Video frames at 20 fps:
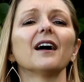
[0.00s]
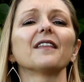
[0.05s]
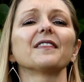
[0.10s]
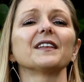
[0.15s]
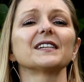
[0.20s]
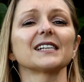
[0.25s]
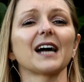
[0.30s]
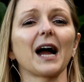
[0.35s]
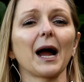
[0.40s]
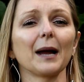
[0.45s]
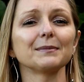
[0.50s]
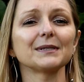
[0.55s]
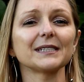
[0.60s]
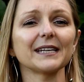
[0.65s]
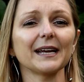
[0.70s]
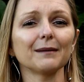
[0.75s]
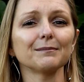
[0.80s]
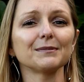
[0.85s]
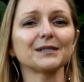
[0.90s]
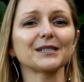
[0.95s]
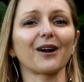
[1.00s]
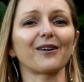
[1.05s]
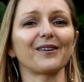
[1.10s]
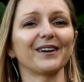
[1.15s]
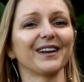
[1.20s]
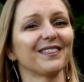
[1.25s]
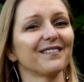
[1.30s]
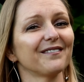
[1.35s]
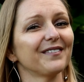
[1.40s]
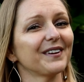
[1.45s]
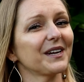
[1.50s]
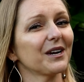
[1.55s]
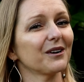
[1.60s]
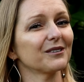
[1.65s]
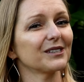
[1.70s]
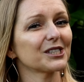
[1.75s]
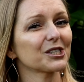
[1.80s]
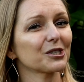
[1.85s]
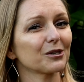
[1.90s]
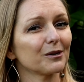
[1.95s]
the timestamps are in the video
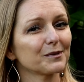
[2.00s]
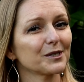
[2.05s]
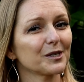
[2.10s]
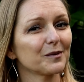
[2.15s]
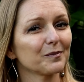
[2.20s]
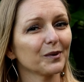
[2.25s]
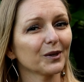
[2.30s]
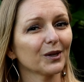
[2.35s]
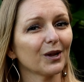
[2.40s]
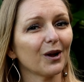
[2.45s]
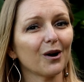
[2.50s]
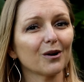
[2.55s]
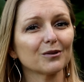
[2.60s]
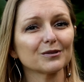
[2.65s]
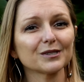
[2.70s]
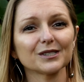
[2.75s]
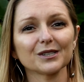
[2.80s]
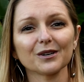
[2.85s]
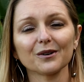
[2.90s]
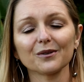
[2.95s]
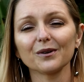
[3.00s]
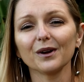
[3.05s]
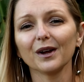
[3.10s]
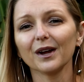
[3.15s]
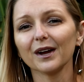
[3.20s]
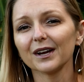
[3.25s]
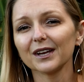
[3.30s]
description below, so